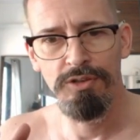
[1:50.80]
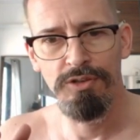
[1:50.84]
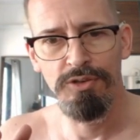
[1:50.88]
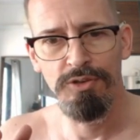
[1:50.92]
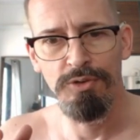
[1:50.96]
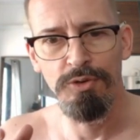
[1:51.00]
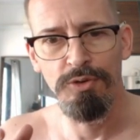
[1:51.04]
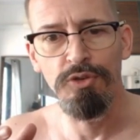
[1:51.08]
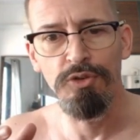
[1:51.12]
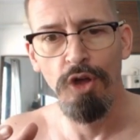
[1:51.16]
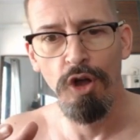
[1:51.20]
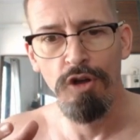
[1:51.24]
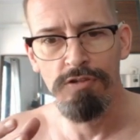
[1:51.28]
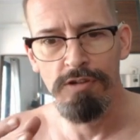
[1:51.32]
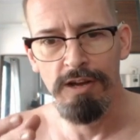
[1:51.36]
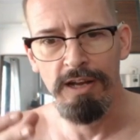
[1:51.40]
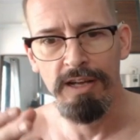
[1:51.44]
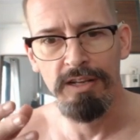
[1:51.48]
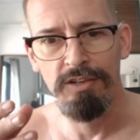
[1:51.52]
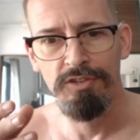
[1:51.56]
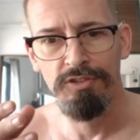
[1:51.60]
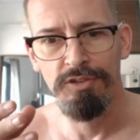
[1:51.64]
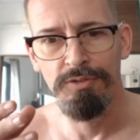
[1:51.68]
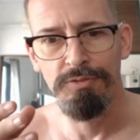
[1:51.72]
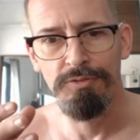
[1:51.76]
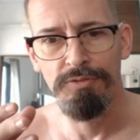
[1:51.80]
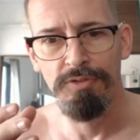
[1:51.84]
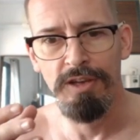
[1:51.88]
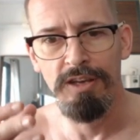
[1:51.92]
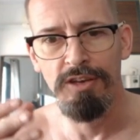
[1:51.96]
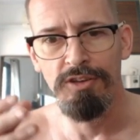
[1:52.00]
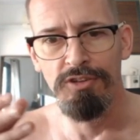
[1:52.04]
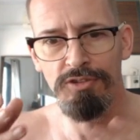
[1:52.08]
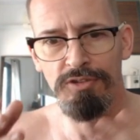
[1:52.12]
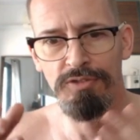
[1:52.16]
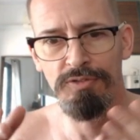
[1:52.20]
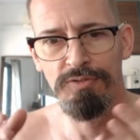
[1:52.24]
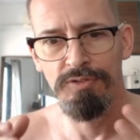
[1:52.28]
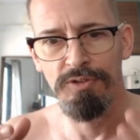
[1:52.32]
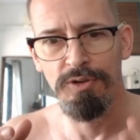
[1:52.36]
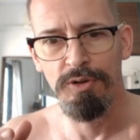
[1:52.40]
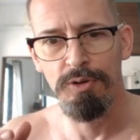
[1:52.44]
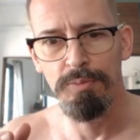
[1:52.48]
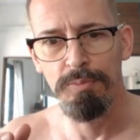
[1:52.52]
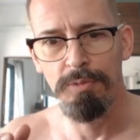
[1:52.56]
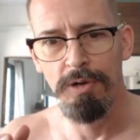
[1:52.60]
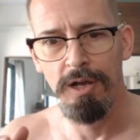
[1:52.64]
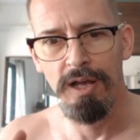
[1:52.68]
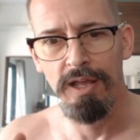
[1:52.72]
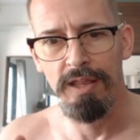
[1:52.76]
you direct a feature
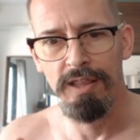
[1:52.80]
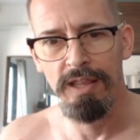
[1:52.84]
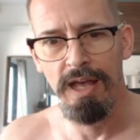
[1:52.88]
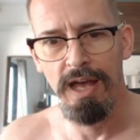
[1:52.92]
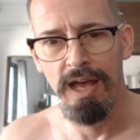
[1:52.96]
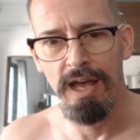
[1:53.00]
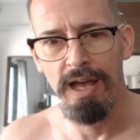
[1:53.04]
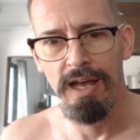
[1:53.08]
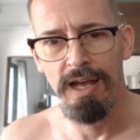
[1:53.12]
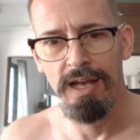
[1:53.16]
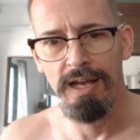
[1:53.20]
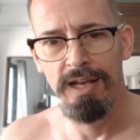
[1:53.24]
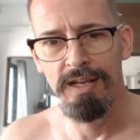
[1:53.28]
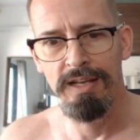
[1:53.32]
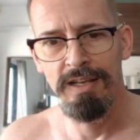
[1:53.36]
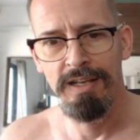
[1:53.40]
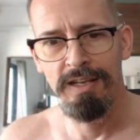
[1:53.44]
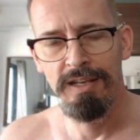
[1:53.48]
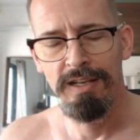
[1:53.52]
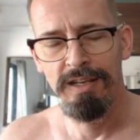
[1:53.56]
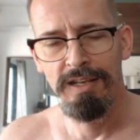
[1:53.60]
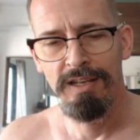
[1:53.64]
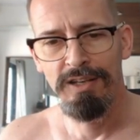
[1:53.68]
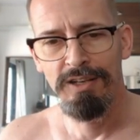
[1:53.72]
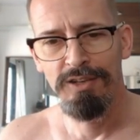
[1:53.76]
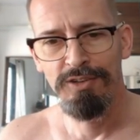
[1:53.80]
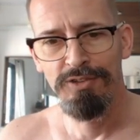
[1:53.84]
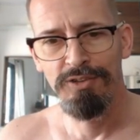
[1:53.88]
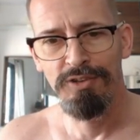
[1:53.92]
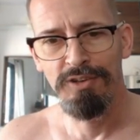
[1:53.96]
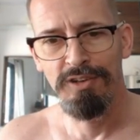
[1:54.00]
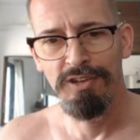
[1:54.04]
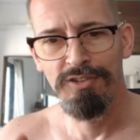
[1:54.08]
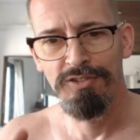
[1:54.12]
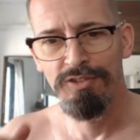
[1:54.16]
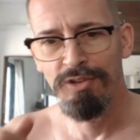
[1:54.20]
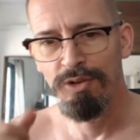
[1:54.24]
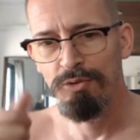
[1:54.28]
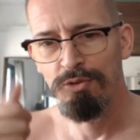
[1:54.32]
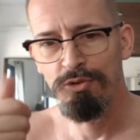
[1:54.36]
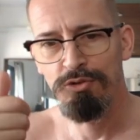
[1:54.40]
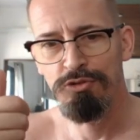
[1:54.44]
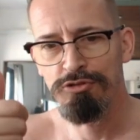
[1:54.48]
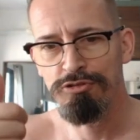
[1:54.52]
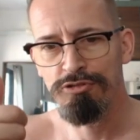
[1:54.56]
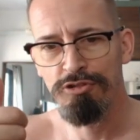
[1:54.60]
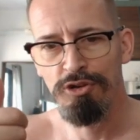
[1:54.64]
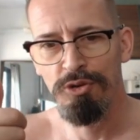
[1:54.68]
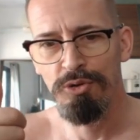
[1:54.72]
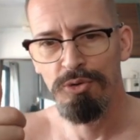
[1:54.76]
film like that. So there's no
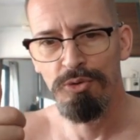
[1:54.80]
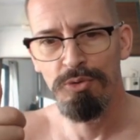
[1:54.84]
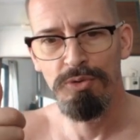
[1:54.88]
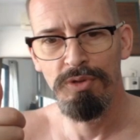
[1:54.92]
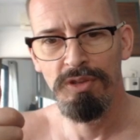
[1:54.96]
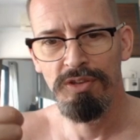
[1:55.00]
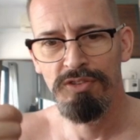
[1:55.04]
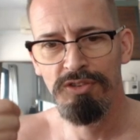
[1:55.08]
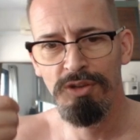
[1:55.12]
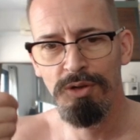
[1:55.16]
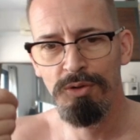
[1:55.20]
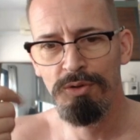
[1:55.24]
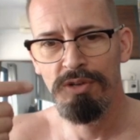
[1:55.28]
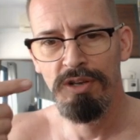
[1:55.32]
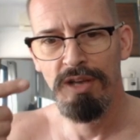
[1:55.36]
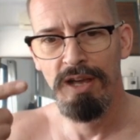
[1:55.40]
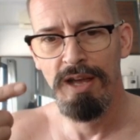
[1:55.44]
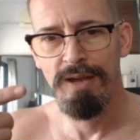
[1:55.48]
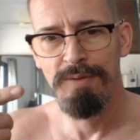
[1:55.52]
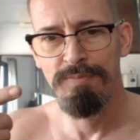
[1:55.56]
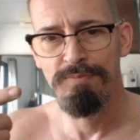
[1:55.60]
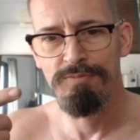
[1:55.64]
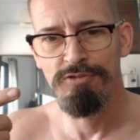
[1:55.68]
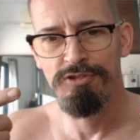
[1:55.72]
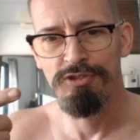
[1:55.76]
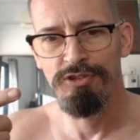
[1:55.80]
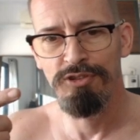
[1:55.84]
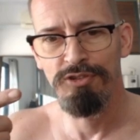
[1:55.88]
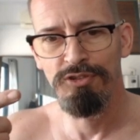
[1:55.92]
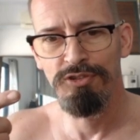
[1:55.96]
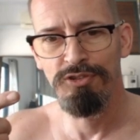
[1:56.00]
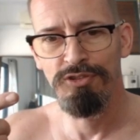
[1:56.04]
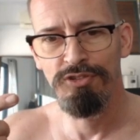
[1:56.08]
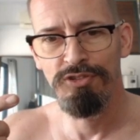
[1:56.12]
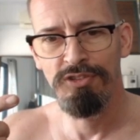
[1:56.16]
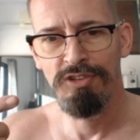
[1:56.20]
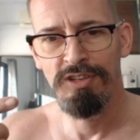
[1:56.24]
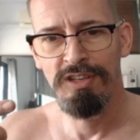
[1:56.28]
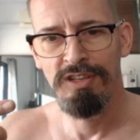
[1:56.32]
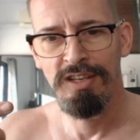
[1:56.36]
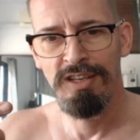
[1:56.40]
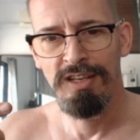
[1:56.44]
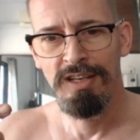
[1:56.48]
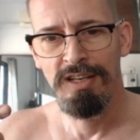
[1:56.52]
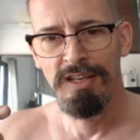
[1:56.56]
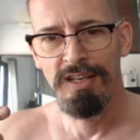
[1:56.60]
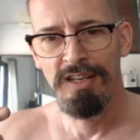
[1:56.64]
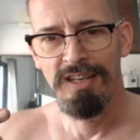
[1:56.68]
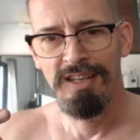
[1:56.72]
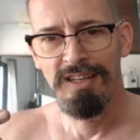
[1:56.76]
crew, there's no cameras,
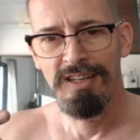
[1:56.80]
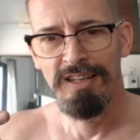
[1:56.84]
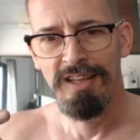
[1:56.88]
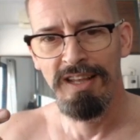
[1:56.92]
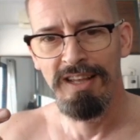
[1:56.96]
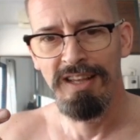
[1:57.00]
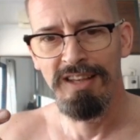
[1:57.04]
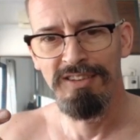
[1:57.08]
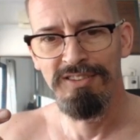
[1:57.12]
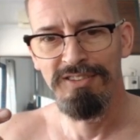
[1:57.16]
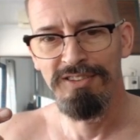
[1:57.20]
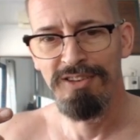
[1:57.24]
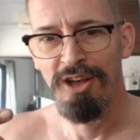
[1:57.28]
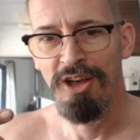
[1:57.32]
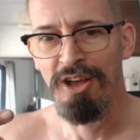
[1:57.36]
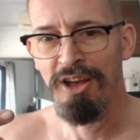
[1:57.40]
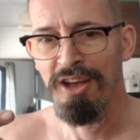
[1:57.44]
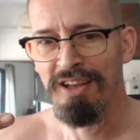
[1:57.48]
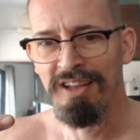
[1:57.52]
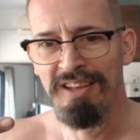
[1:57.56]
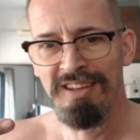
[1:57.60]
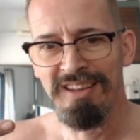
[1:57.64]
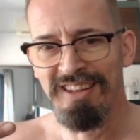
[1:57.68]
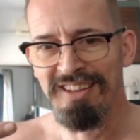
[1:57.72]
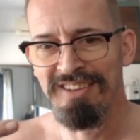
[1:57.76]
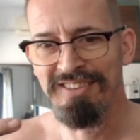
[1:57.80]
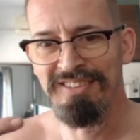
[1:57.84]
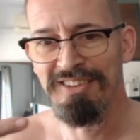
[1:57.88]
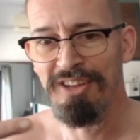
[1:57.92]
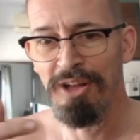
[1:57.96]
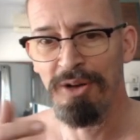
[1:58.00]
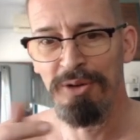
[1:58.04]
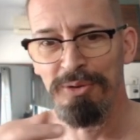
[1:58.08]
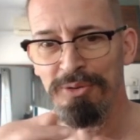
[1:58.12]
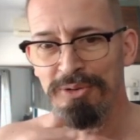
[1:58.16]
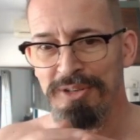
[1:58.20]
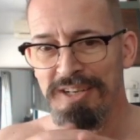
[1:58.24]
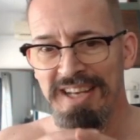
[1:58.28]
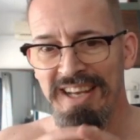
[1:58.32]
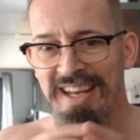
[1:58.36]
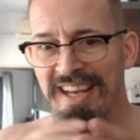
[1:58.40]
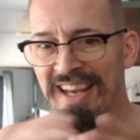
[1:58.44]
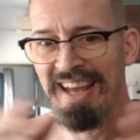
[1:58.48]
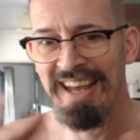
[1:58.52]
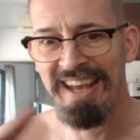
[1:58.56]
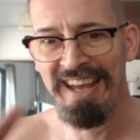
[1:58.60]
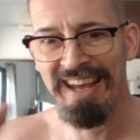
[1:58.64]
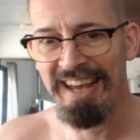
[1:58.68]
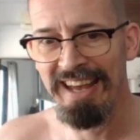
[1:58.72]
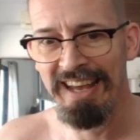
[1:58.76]
there's no there's no
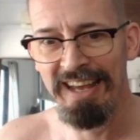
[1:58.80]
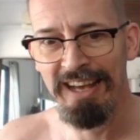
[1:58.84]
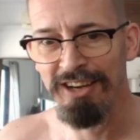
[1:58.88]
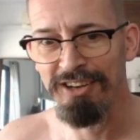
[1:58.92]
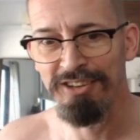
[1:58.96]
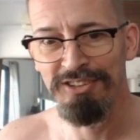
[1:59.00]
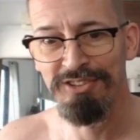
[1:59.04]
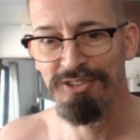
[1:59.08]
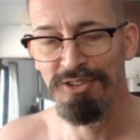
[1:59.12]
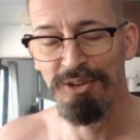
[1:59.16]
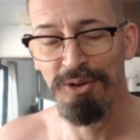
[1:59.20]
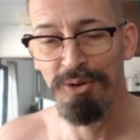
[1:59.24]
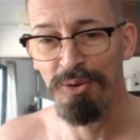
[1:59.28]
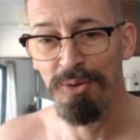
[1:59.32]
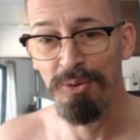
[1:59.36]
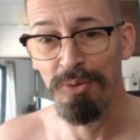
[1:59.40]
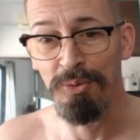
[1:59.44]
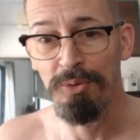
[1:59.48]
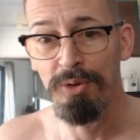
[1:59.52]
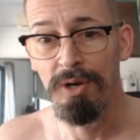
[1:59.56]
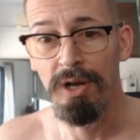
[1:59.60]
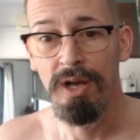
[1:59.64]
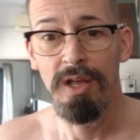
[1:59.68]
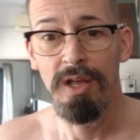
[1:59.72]
kit at all.